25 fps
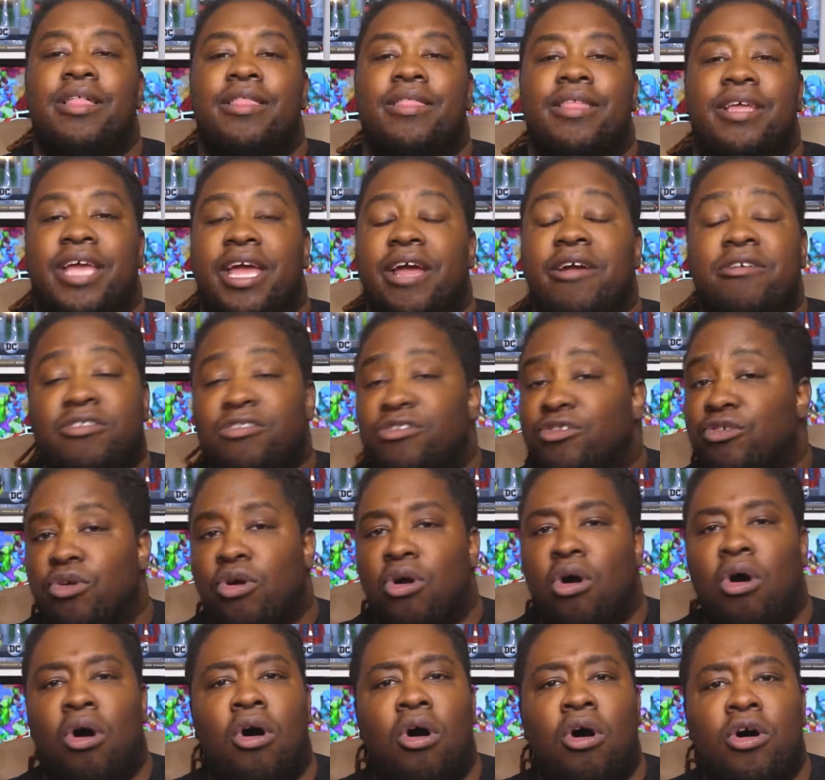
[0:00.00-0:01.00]
The characters are
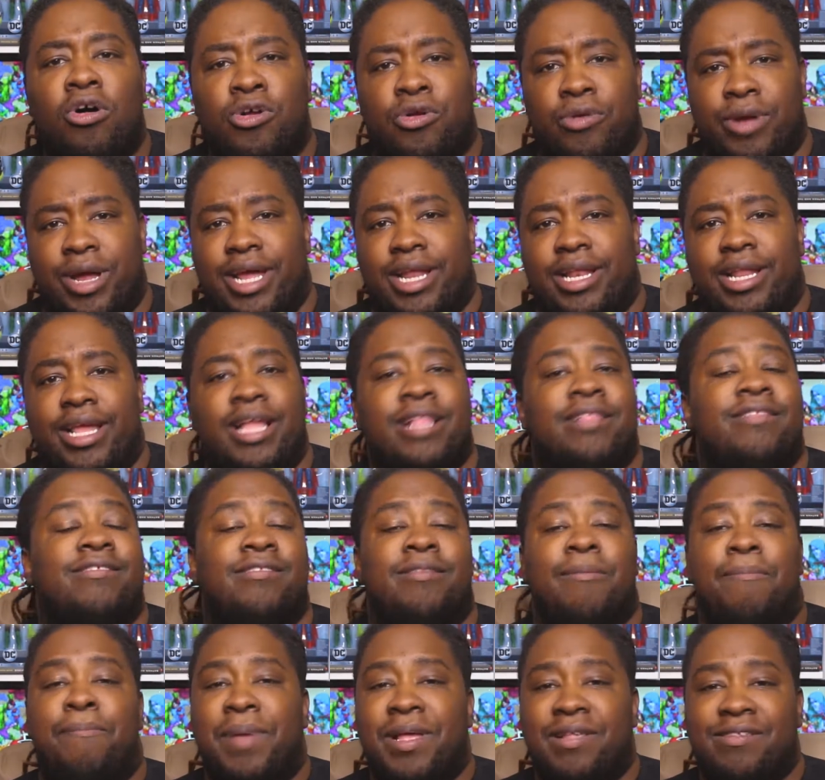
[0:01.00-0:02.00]
all great. It's
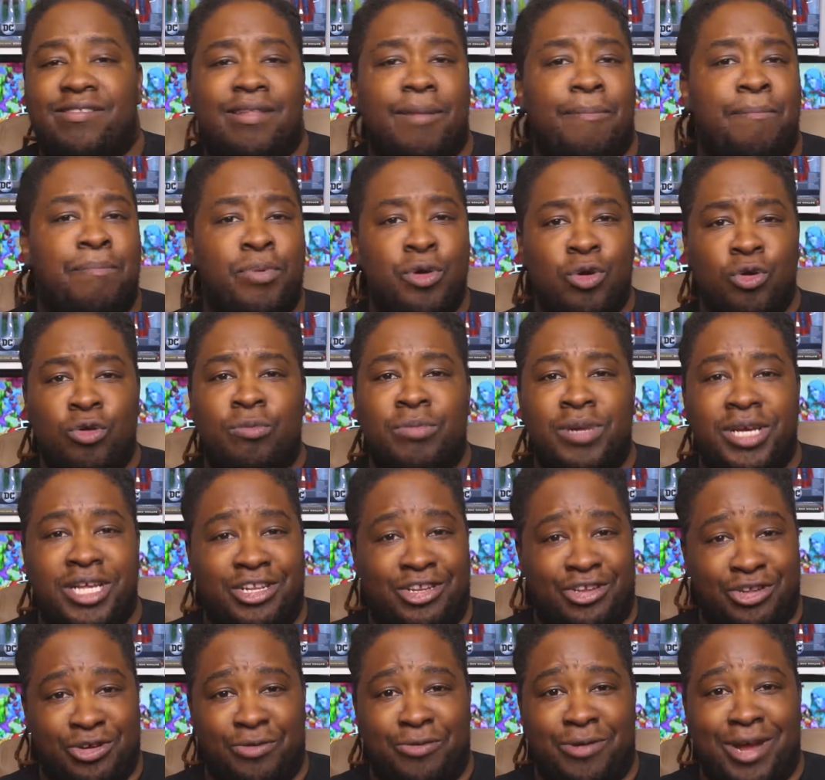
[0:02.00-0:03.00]
the best that Boom
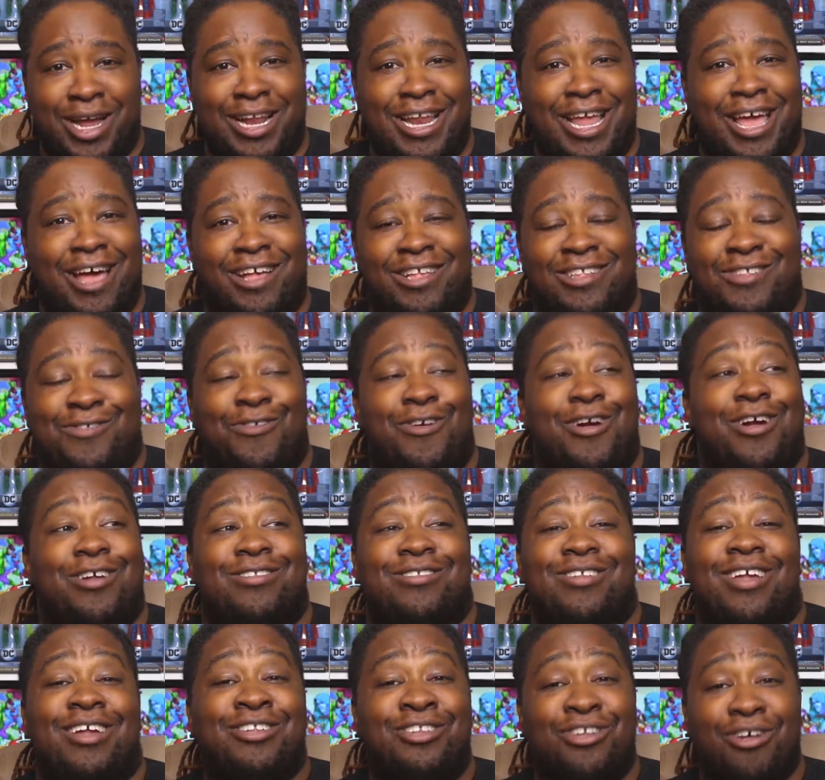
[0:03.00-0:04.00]
could do right now as far
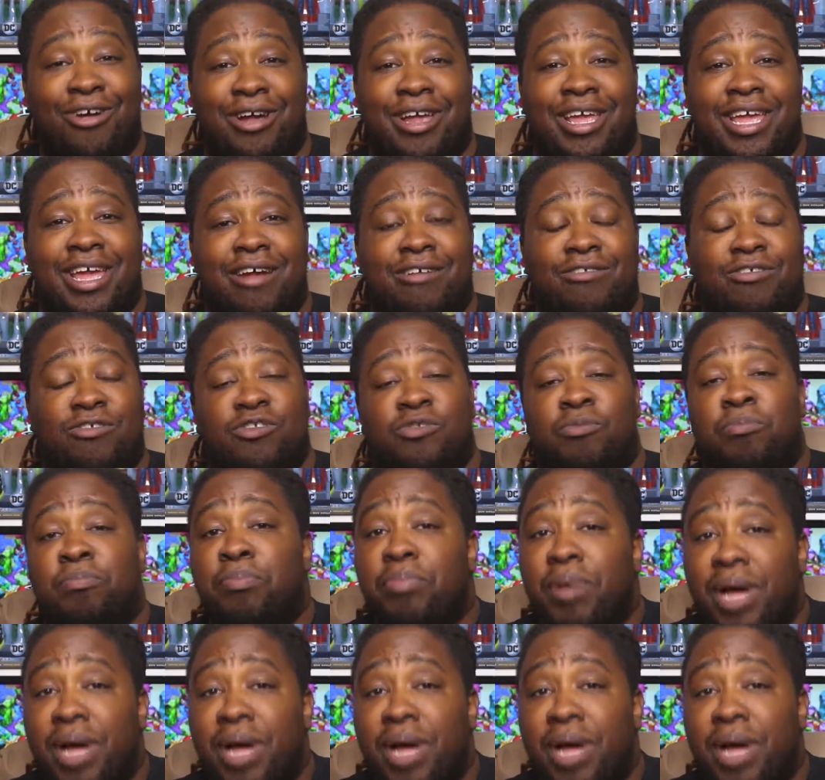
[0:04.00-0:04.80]
as dark characters,